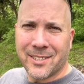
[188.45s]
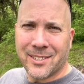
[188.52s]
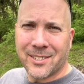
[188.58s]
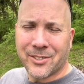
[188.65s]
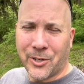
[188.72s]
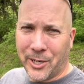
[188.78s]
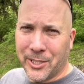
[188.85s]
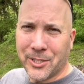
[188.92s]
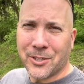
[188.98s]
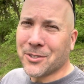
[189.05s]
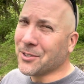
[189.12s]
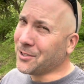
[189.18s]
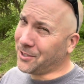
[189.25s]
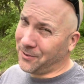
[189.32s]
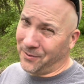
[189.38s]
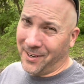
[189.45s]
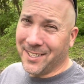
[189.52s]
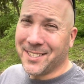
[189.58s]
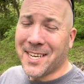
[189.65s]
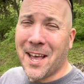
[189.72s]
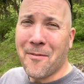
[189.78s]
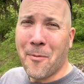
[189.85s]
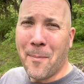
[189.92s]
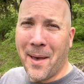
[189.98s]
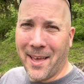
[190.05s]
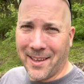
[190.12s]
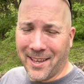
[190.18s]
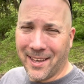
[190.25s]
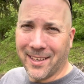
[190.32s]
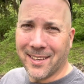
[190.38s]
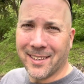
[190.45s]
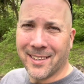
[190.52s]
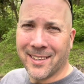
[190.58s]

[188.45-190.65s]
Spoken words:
strangers are just friends you haven't met yet.